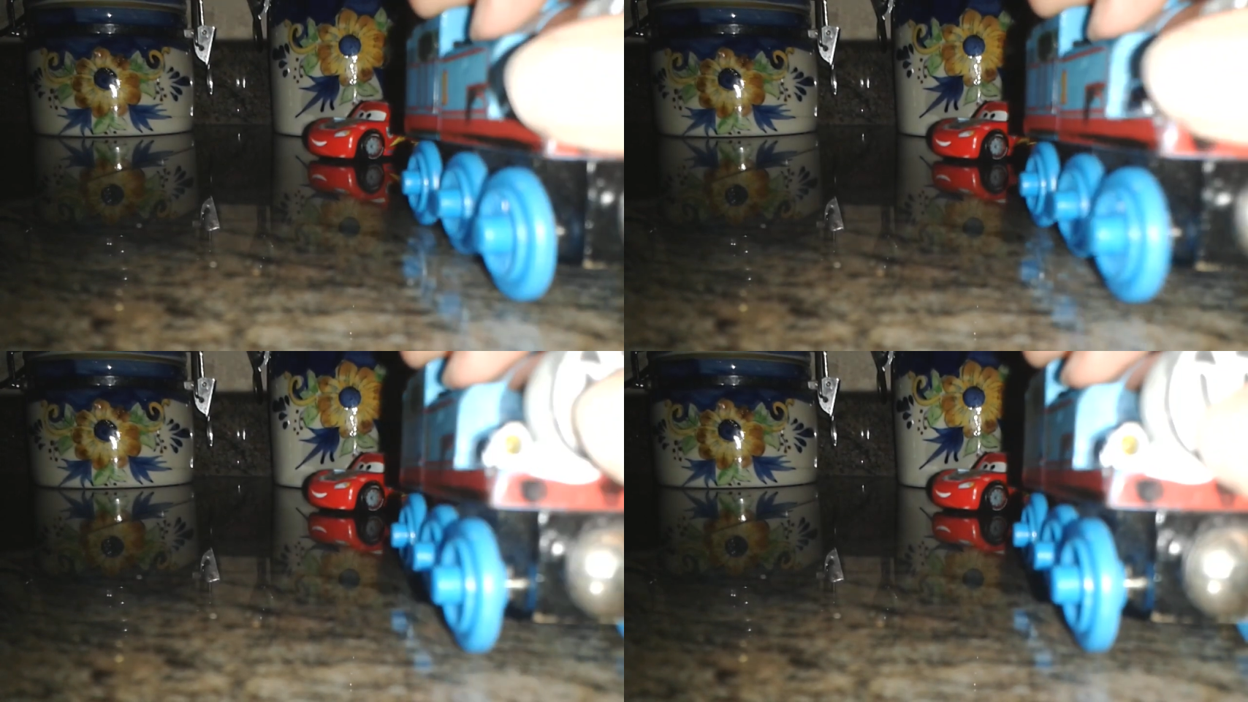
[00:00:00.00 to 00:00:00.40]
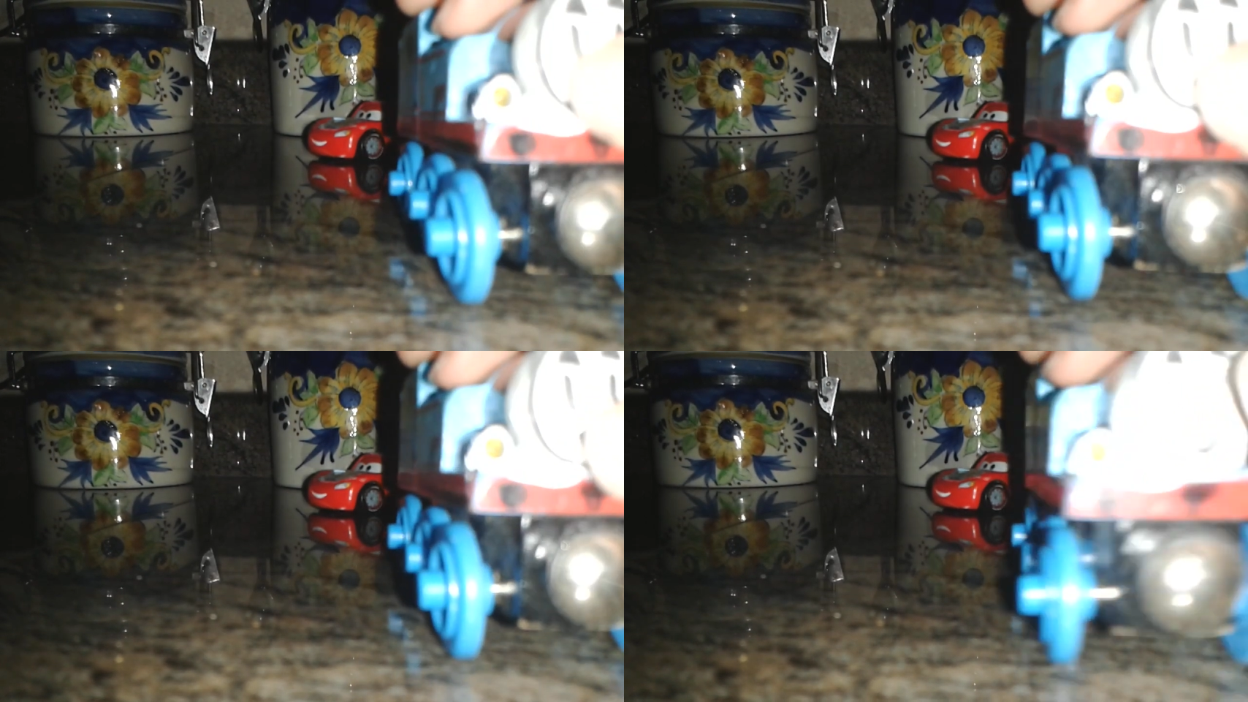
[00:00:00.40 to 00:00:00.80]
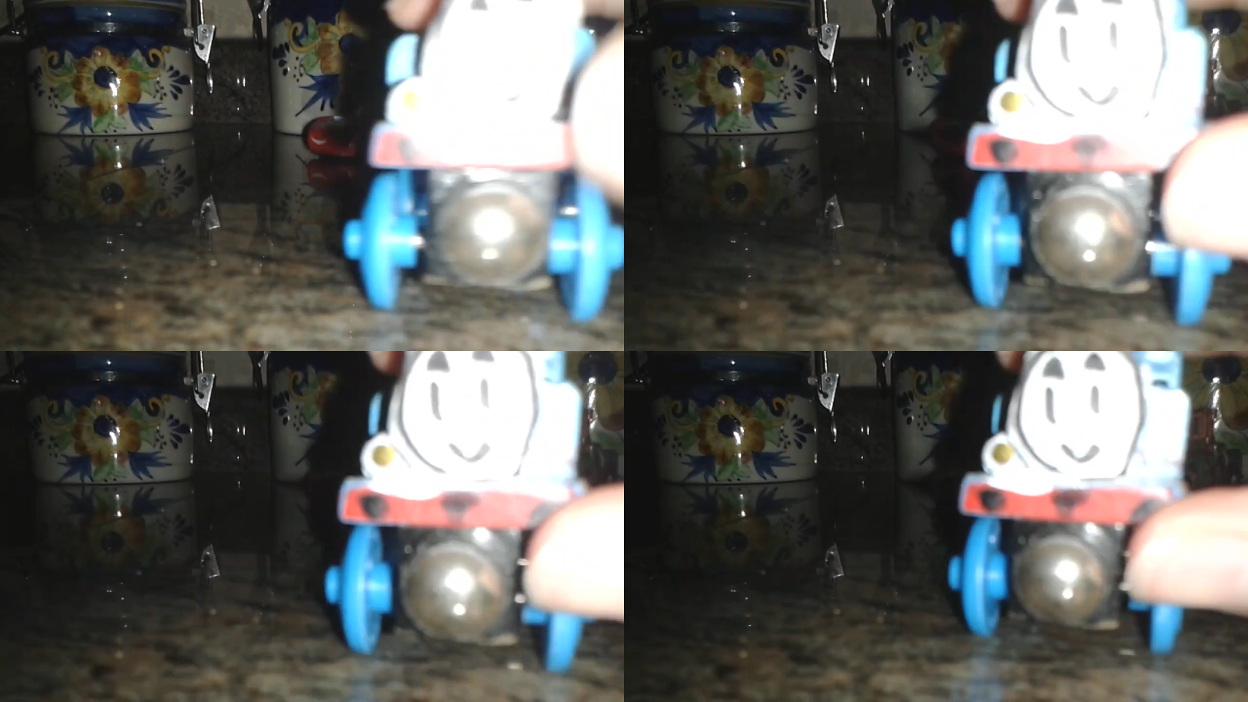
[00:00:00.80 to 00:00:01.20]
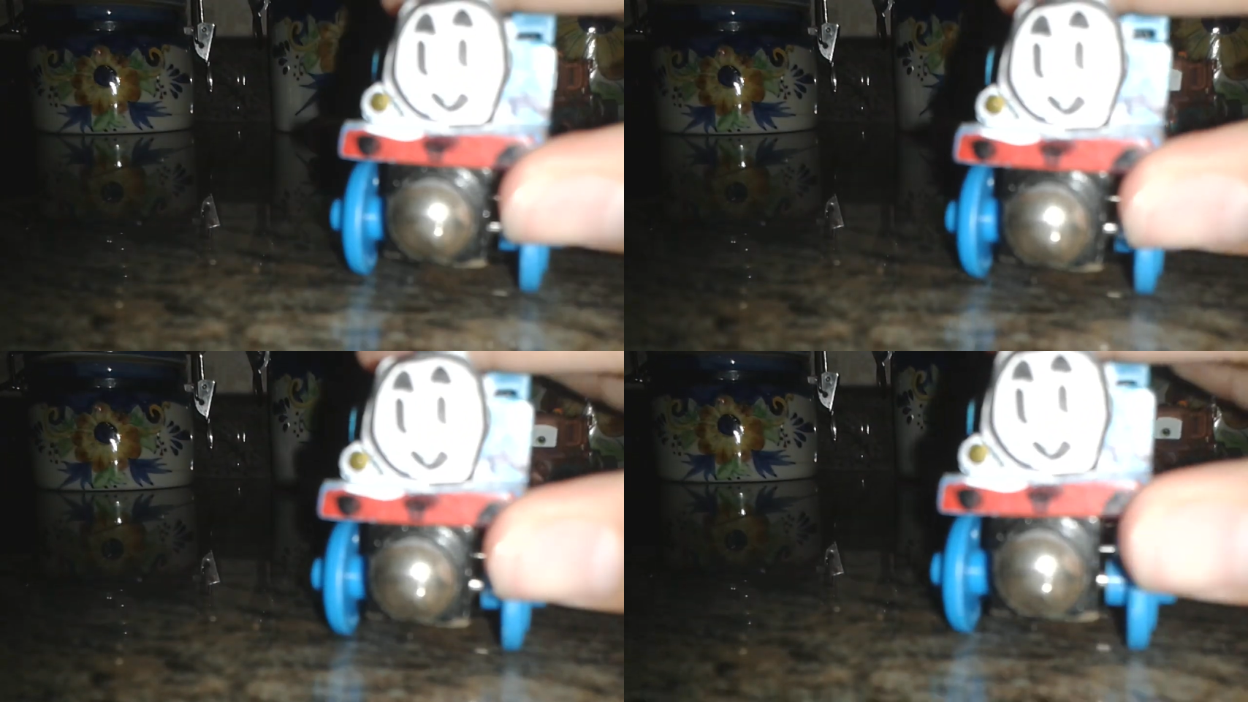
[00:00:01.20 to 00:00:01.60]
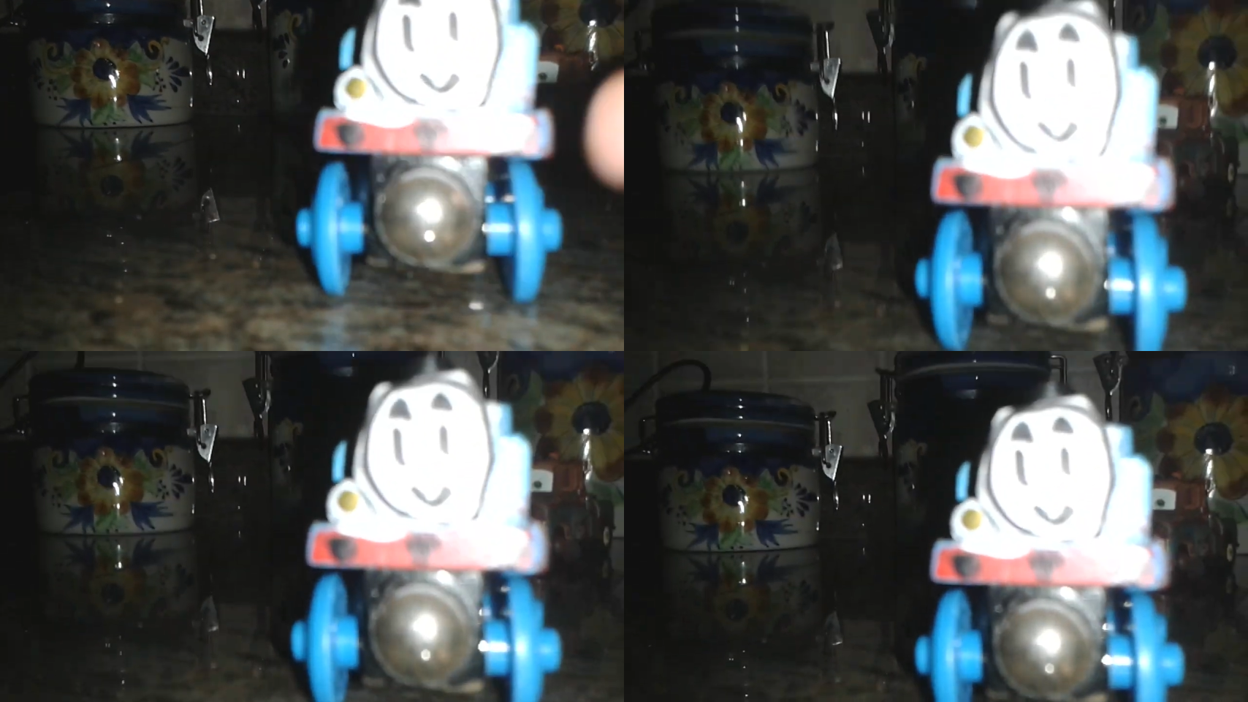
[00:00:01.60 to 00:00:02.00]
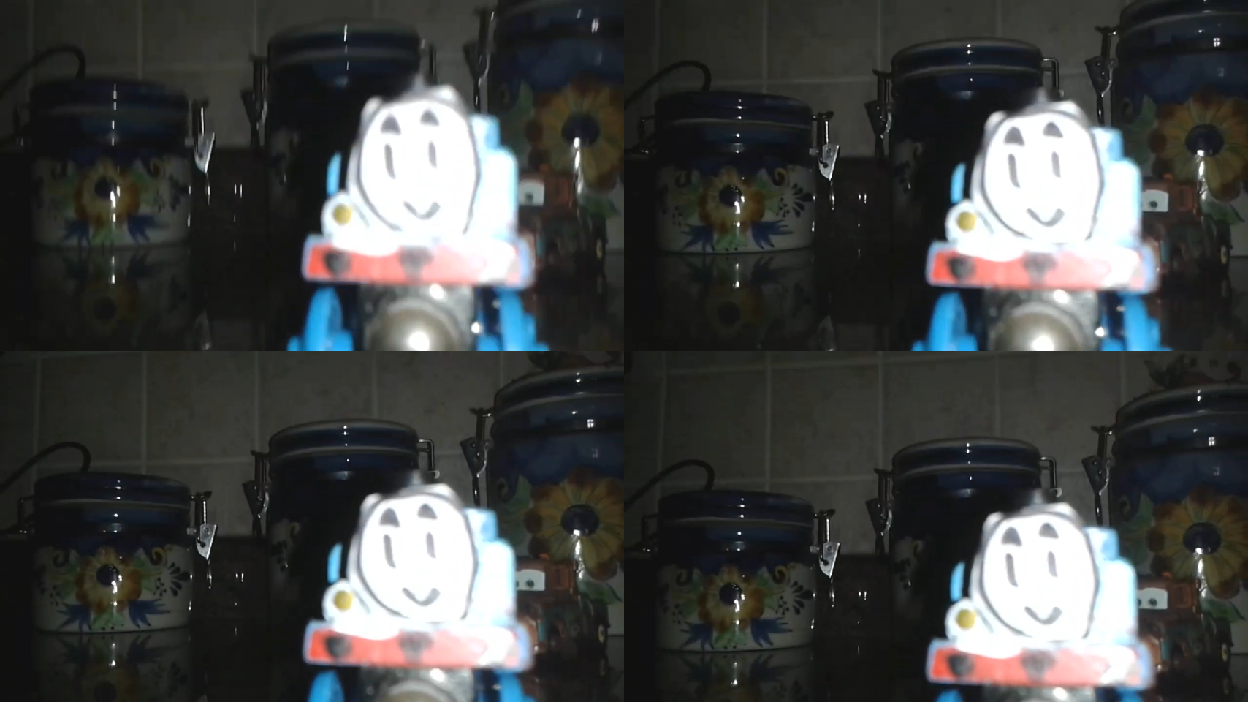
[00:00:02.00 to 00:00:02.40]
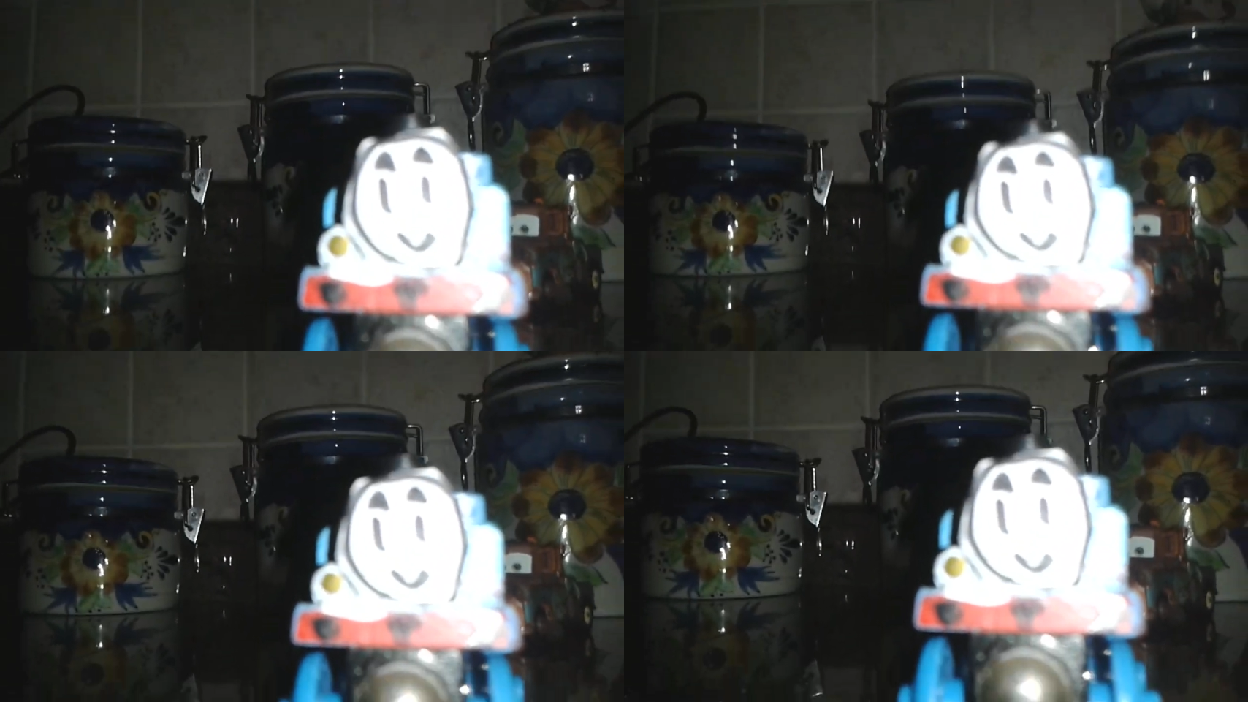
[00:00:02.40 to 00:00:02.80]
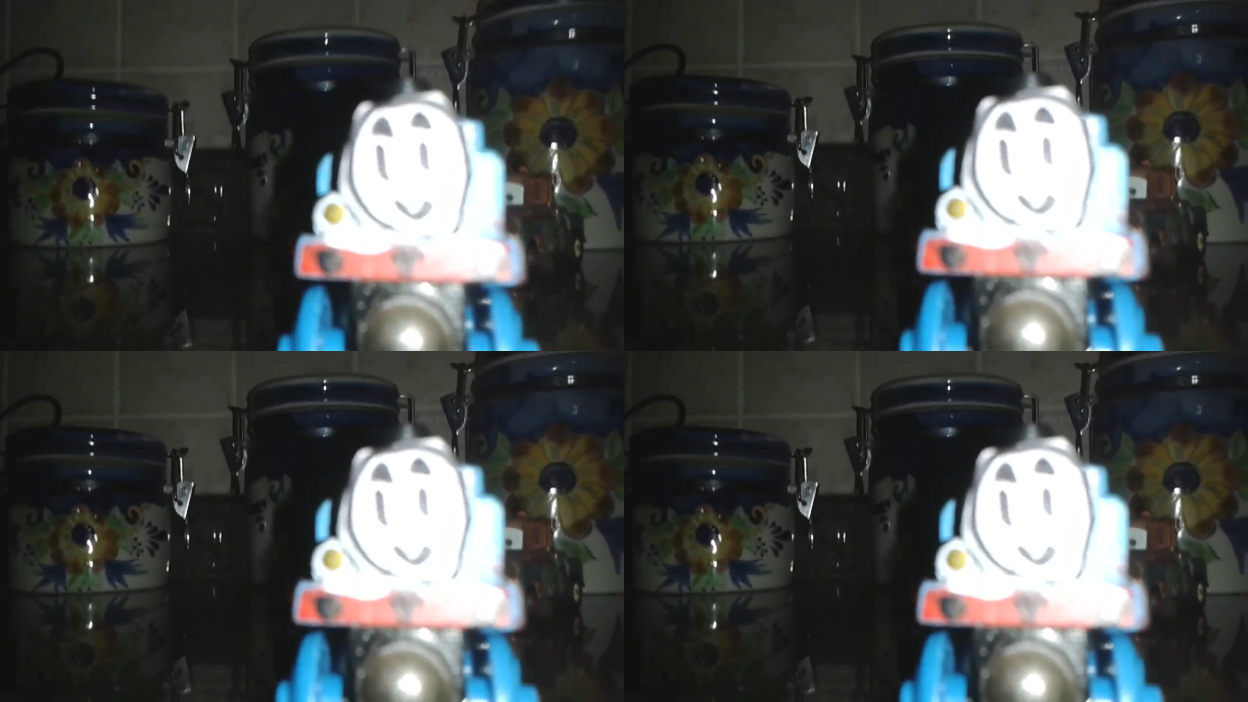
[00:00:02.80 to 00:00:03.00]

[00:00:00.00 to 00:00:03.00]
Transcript: Nobody's mouth can be seen.